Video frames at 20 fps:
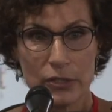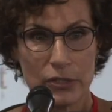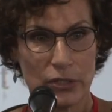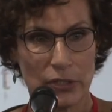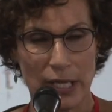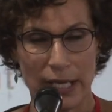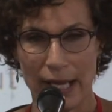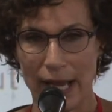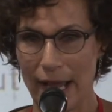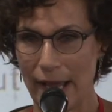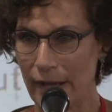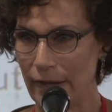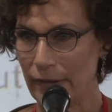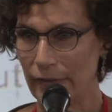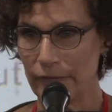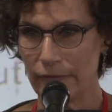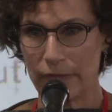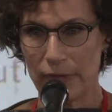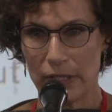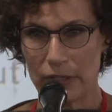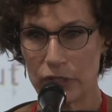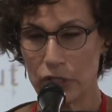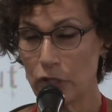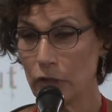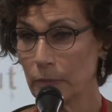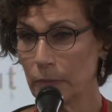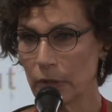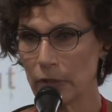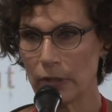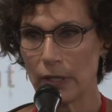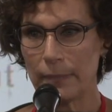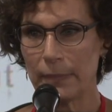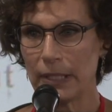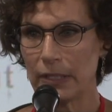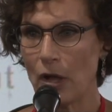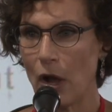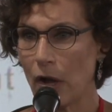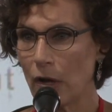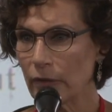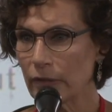Do they have a tumor? I
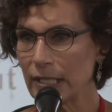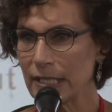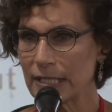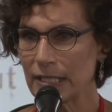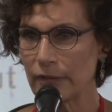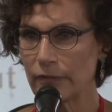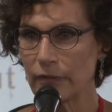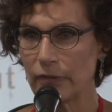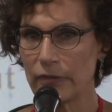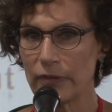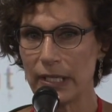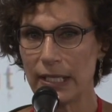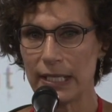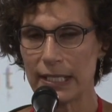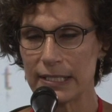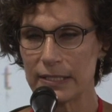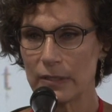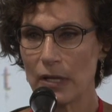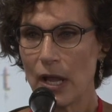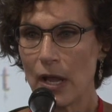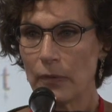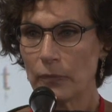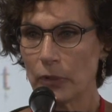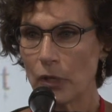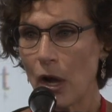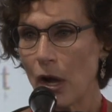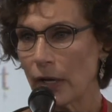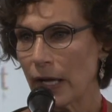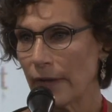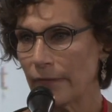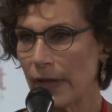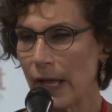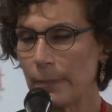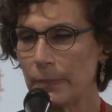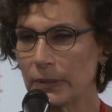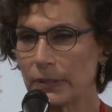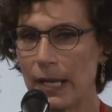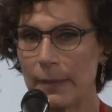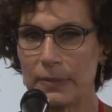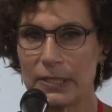mean, all these different things will all have
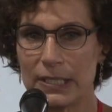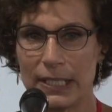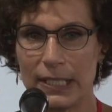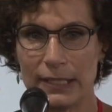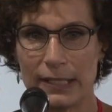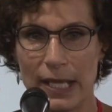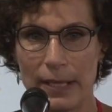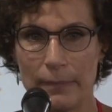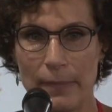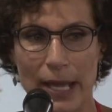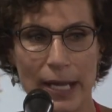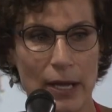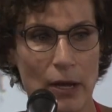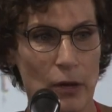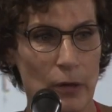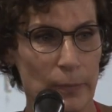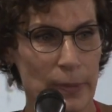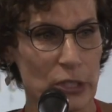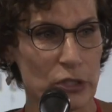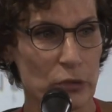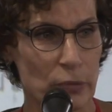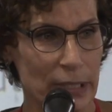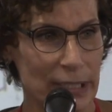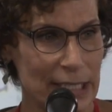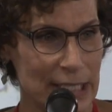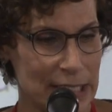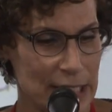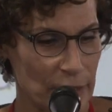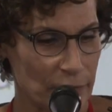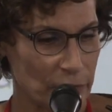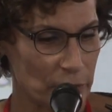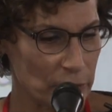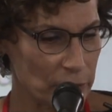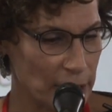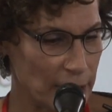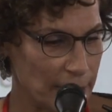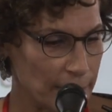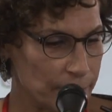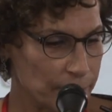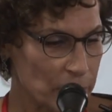epilepsy, and they may all be treated
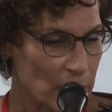differently.